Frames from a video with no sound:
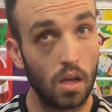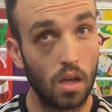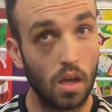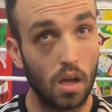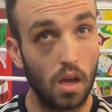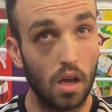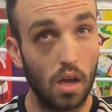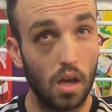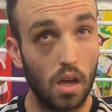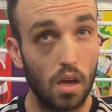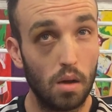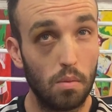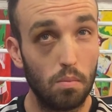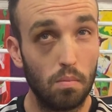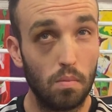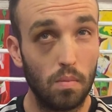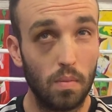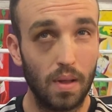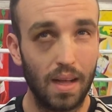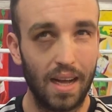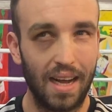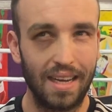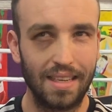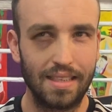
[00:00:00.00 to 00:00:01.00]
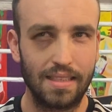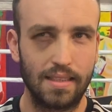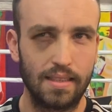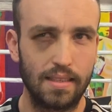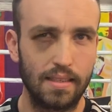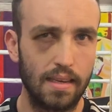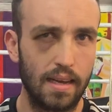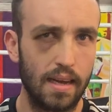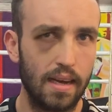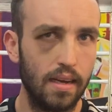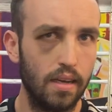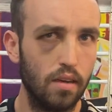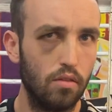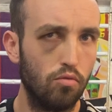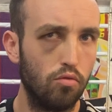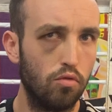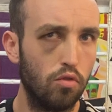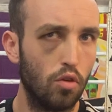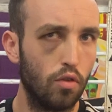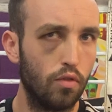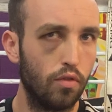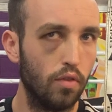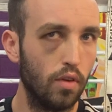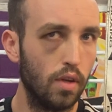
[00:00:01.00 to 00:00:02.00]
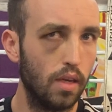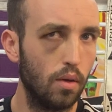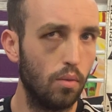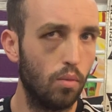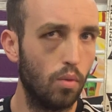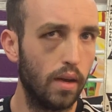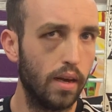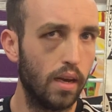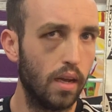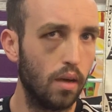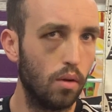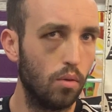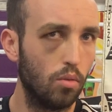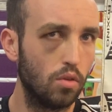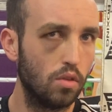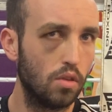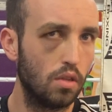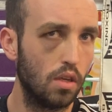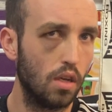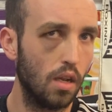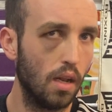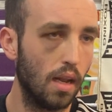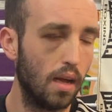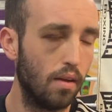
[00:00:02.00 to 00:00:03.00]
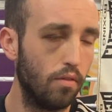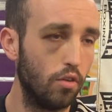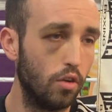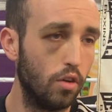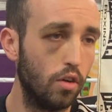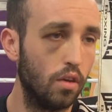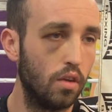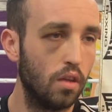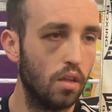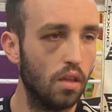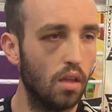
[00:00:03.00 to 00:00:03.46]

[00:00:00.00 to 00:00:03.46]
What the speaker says: I started roughly when I was 11.